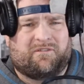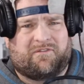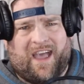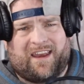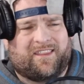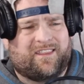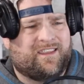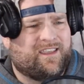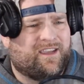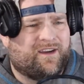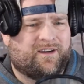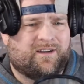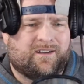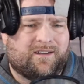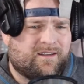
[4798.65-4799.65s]
fight of the
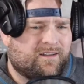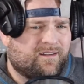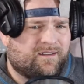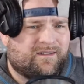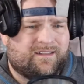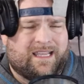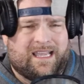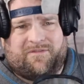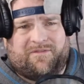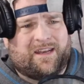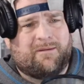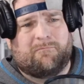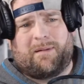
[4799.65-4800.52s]
year, even in